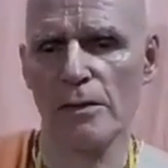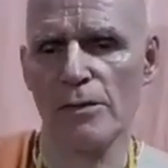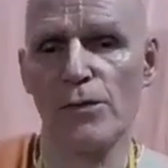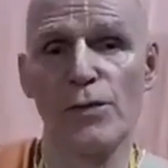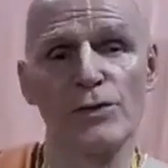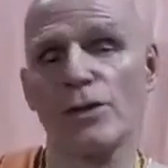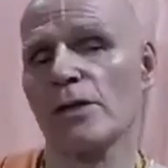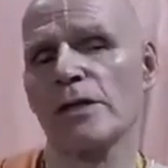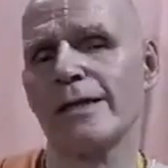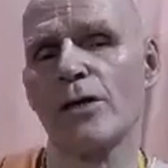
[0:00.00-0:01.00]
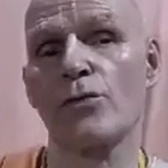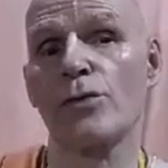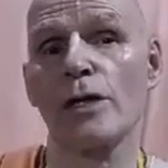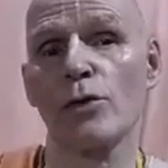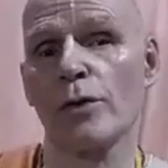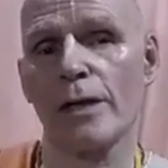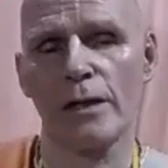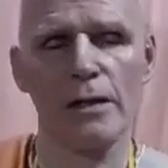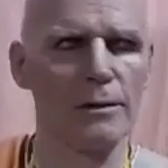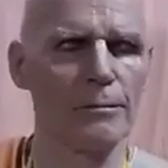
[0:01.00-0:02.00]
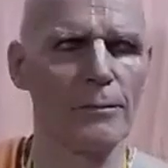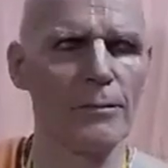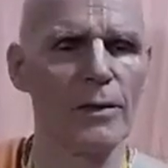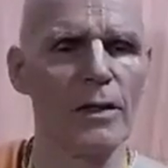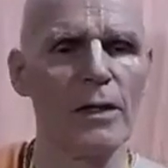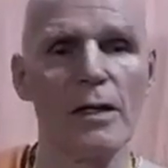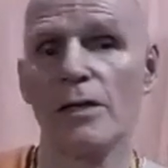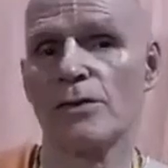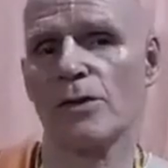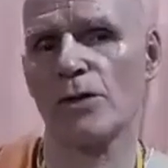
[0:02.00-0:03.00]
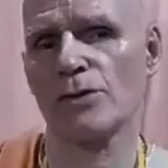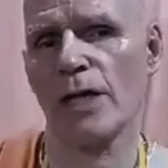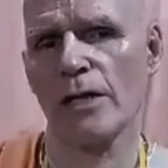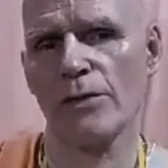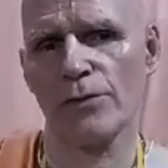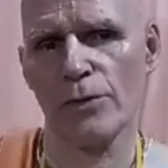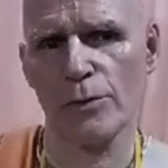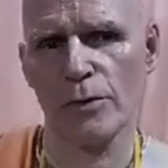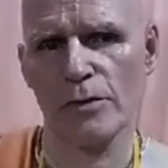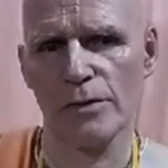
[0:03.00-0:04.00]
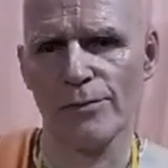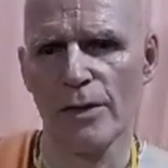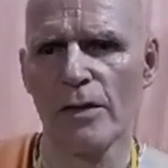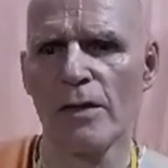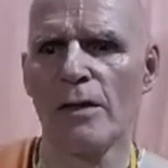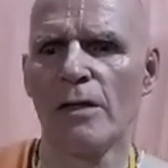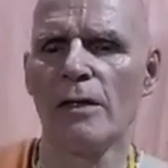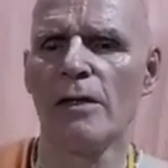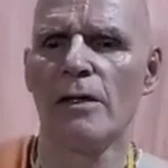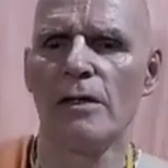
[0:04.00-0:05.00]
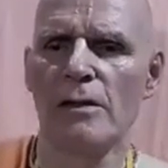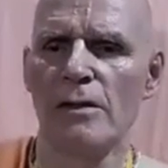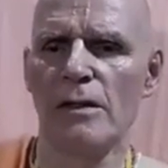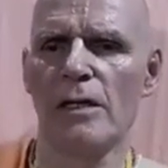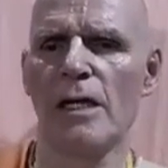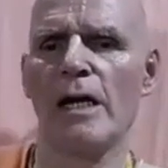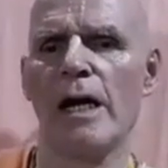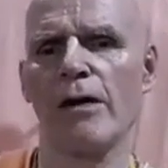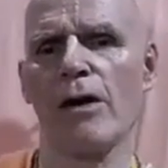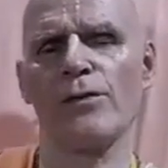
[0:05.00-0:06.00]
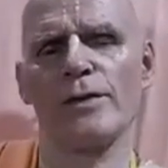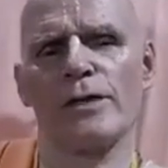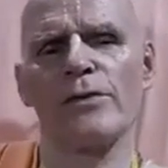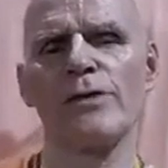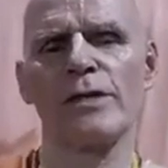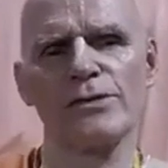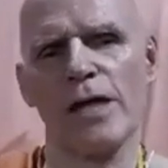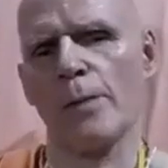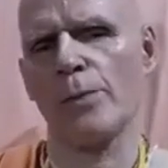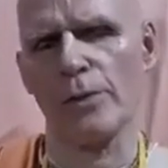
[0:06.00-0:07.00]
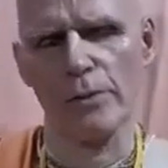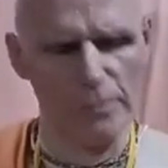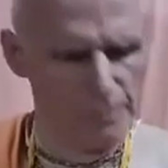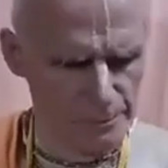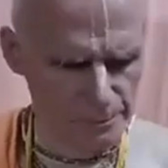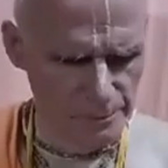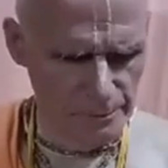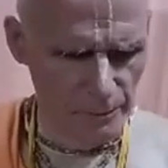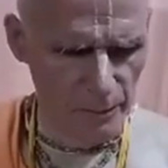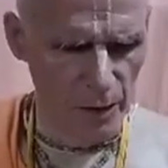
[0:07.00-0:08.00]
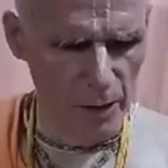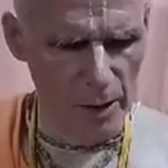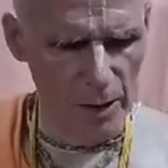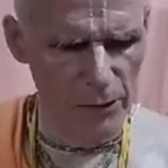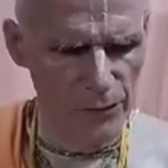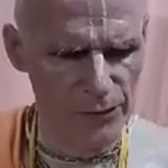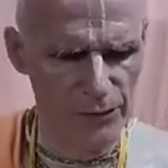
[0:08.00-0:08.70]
physically relocating in such kind of community. I often give the example of